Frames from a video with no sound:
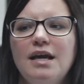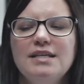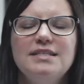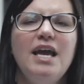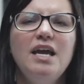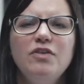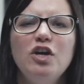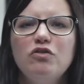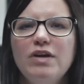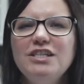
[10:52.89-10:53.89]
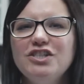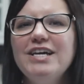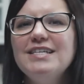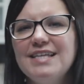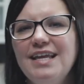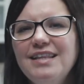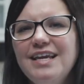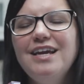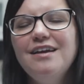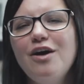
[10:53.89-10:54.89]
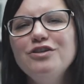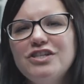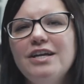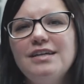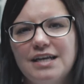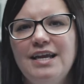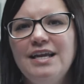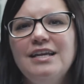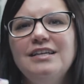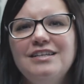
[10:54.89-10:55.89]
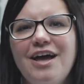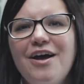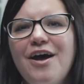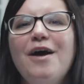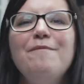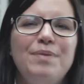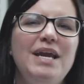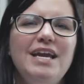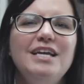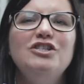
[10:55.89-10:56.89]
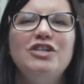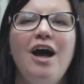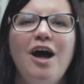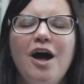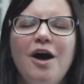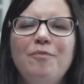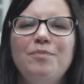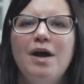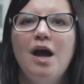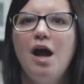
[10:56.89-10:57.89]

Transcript: Save the creatures in the ocean, clean the beach up.